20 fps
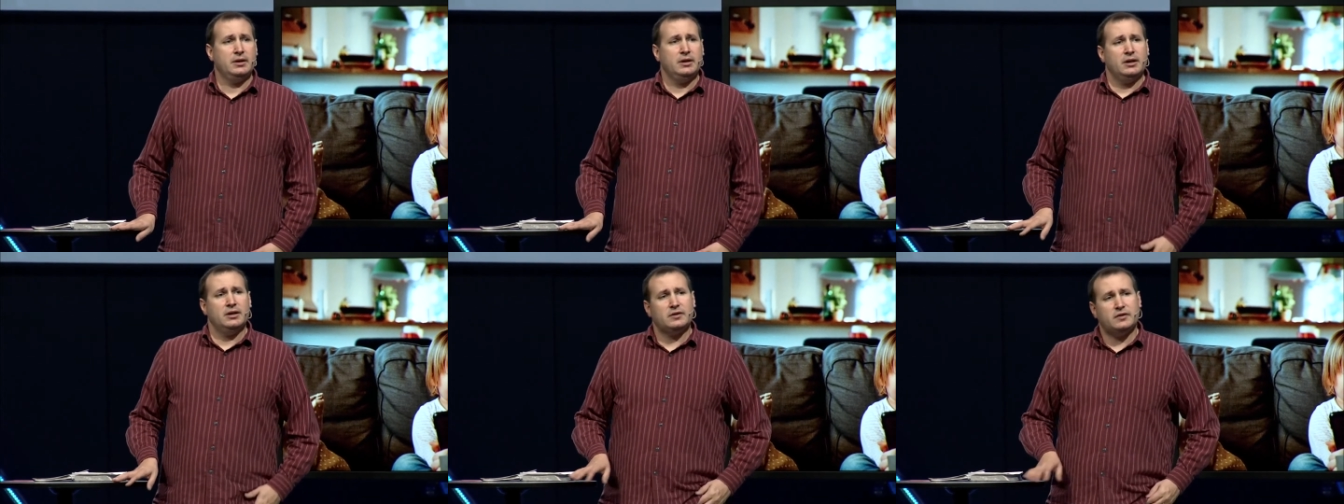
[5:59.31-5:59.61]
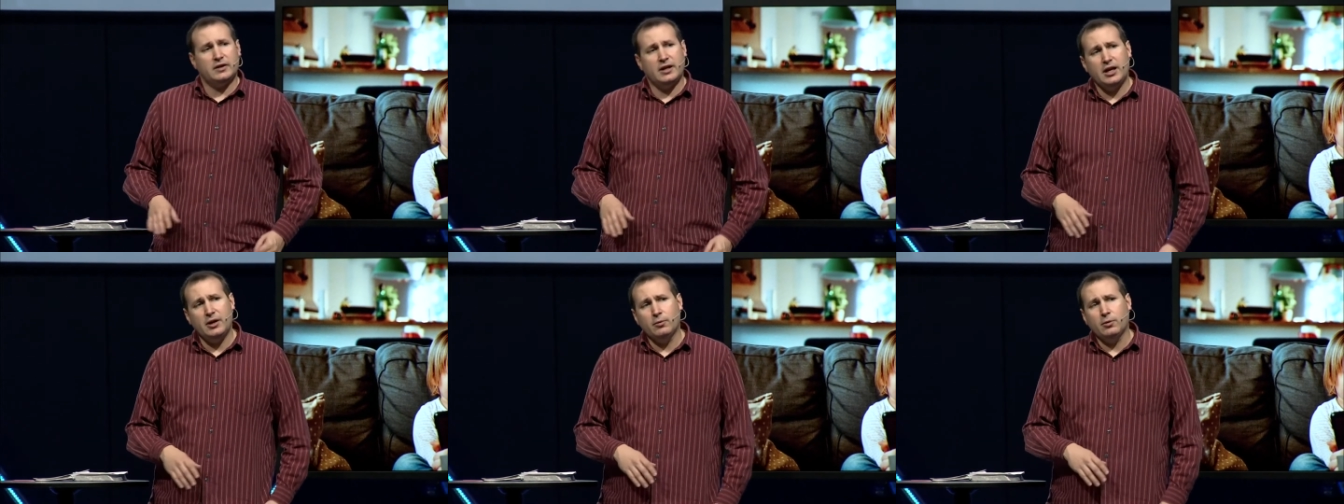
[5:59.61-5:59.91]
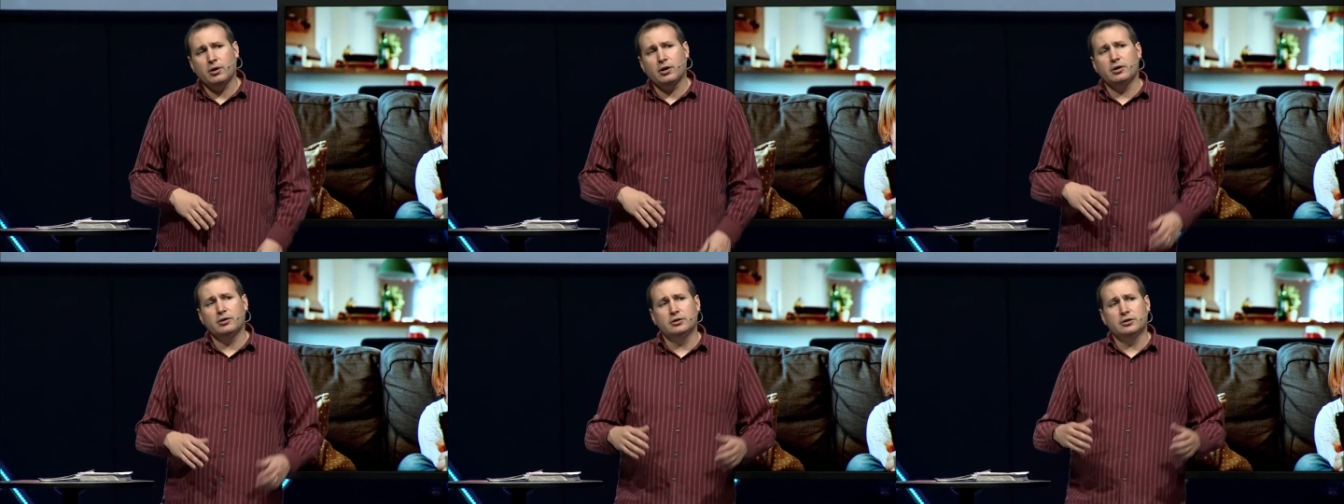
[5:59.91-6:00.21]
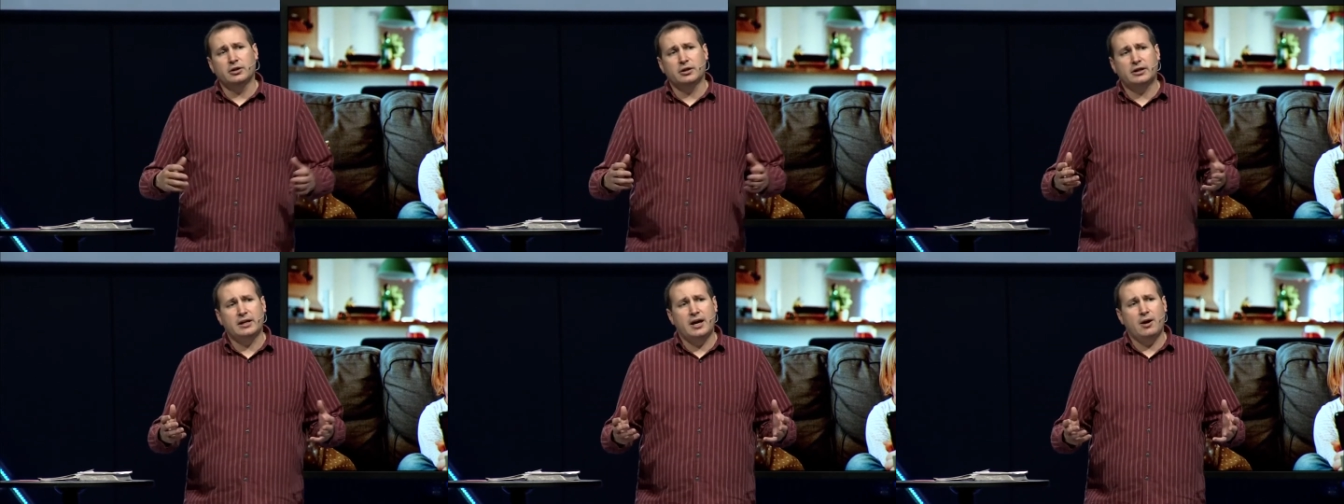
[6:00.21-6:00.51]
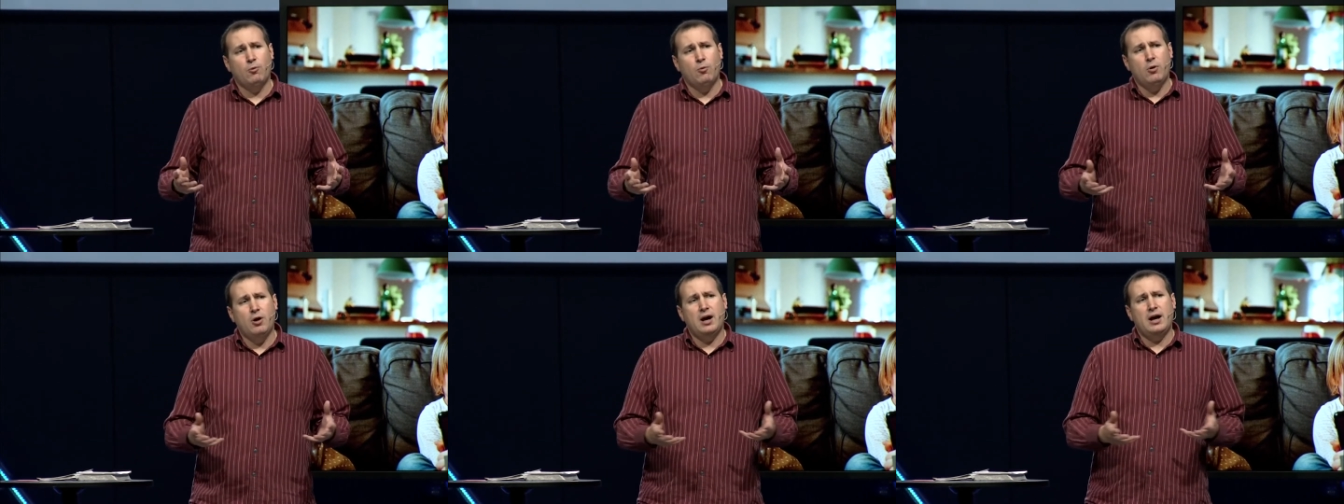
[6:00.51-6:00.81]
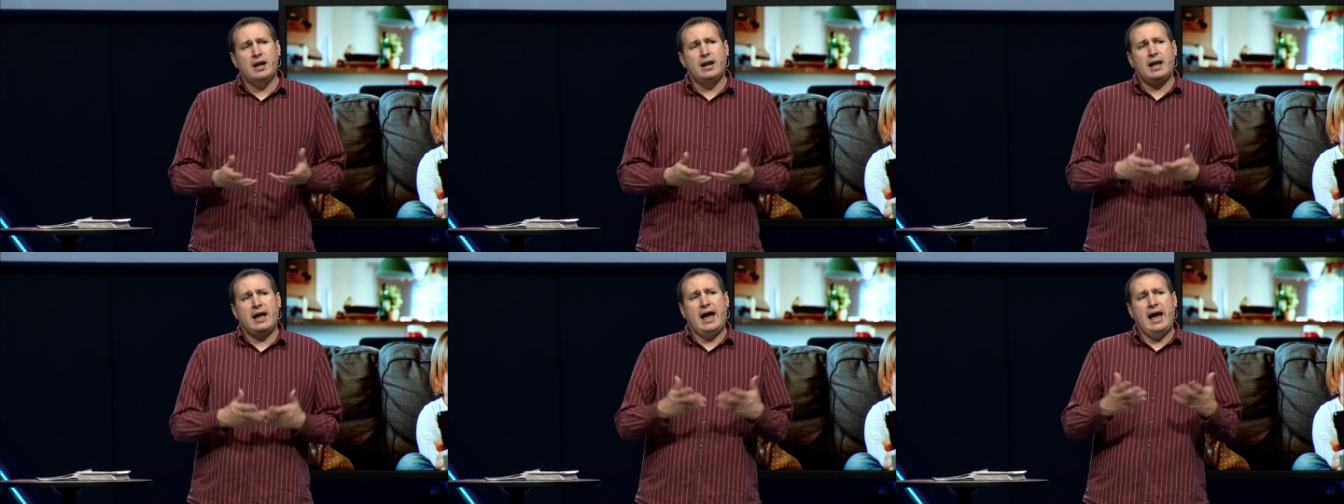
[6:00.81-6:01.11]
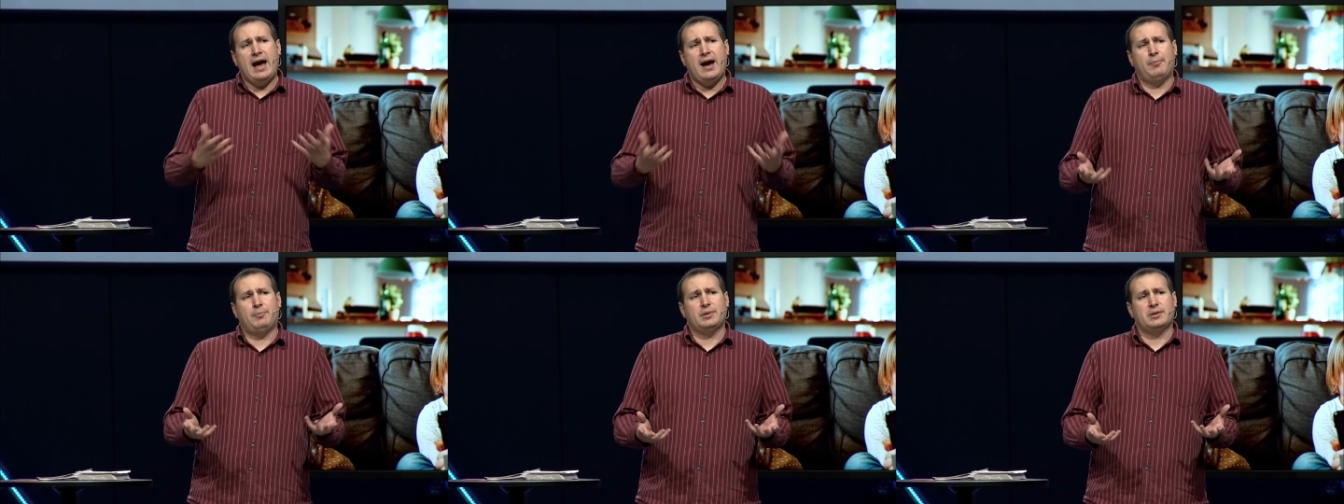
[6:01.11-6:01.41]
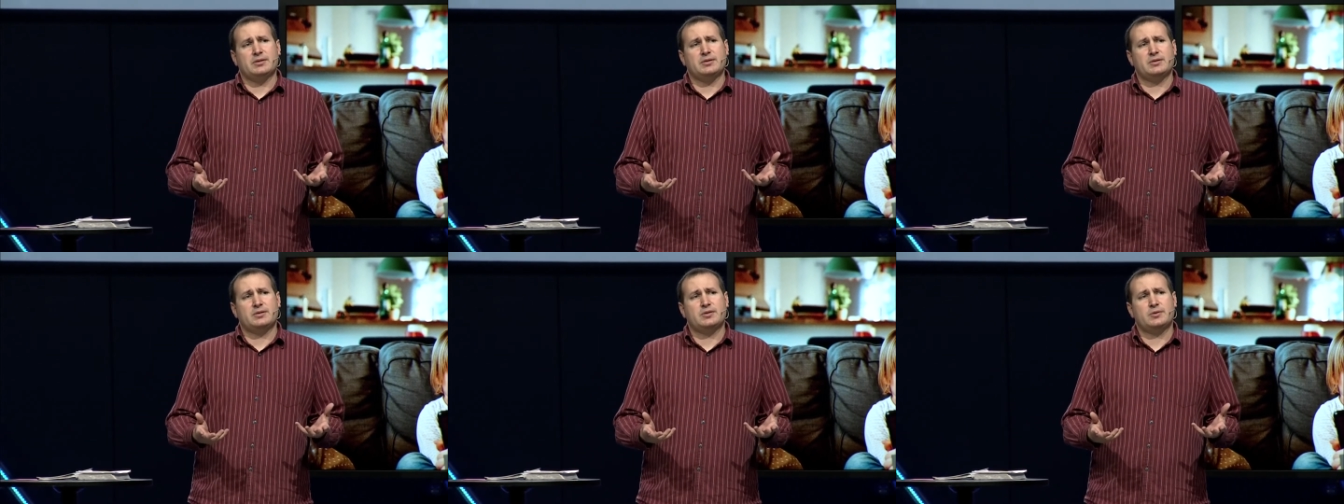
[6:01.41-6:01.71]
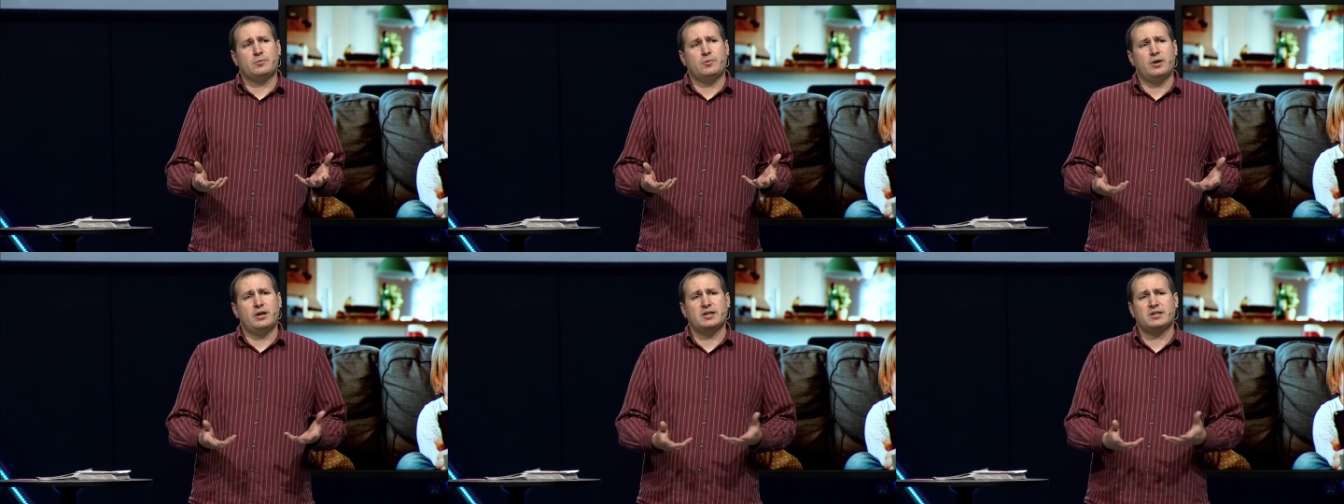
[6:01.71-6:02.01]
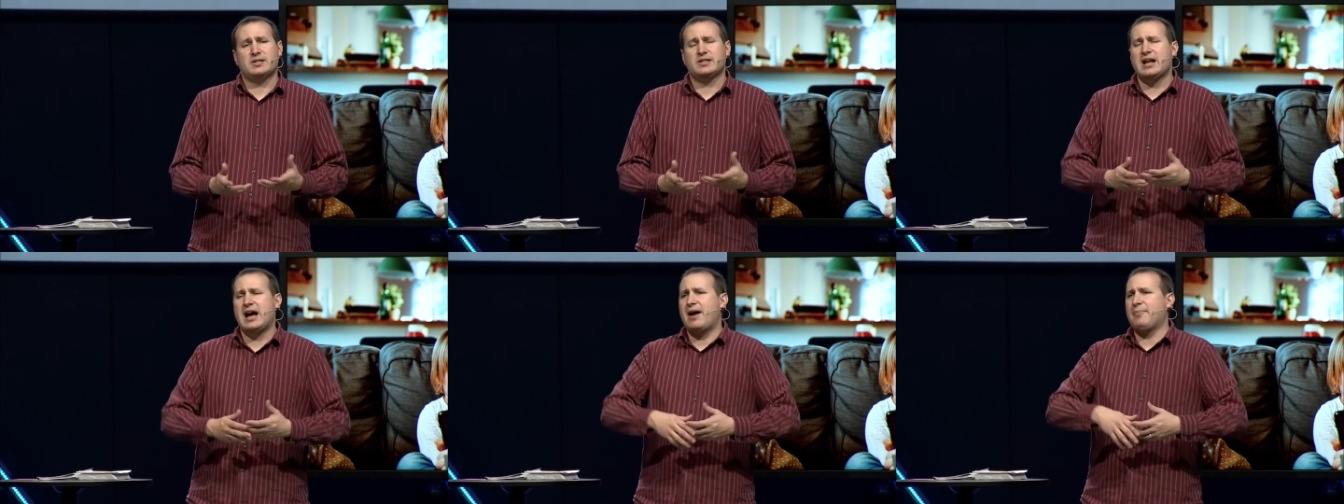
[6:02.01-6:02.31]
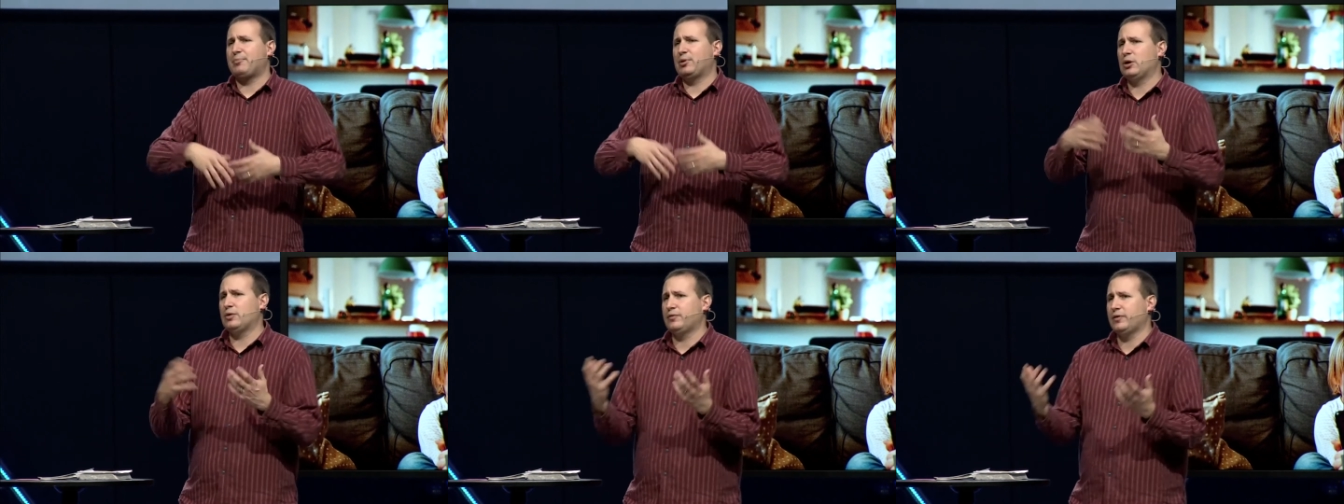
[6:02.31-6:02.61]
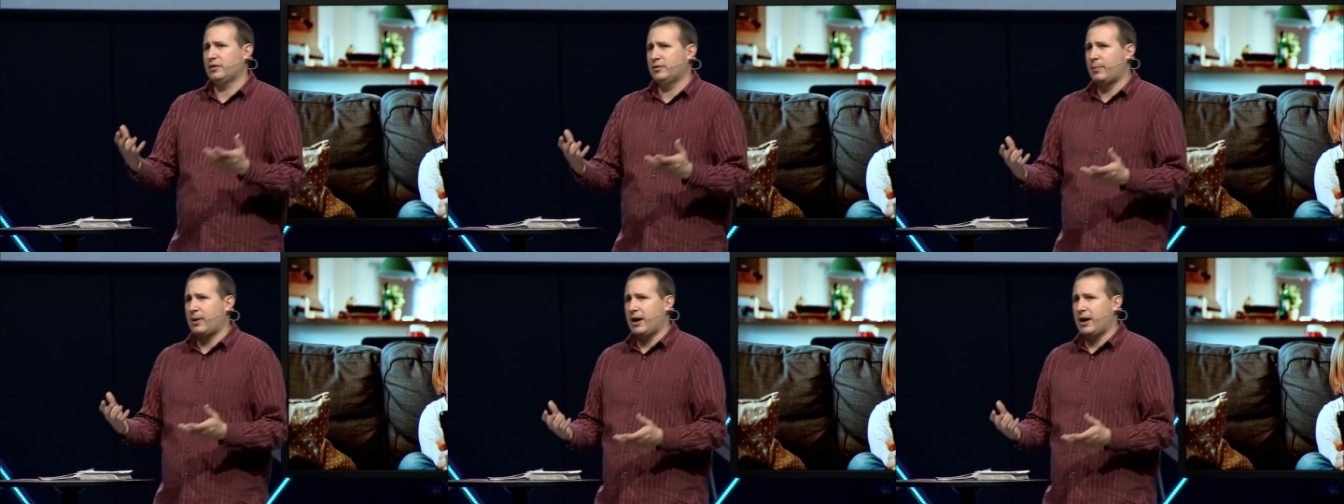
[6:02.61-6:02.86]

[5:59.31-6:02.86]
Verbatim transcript: And today we're going to look at what happens when it's not perfect